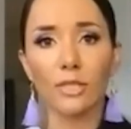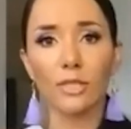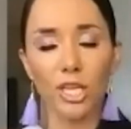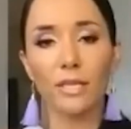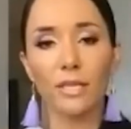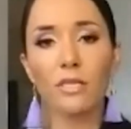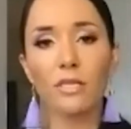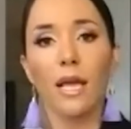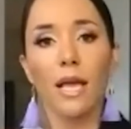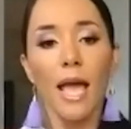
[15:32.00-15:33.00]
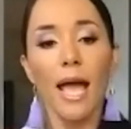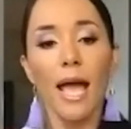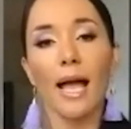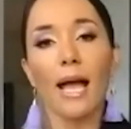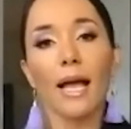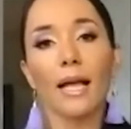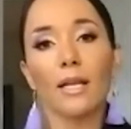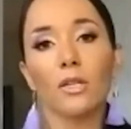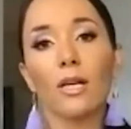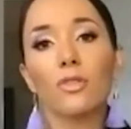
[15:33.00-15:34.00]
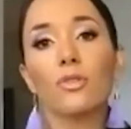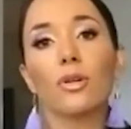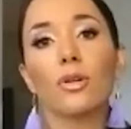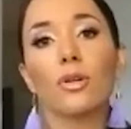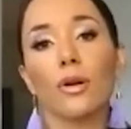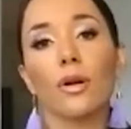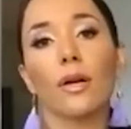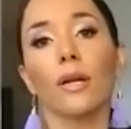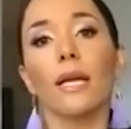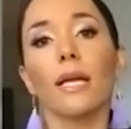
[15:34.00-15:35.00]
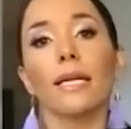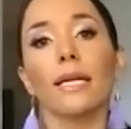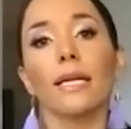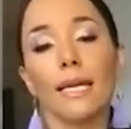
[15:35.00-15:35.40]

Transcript: genes. And long story short, he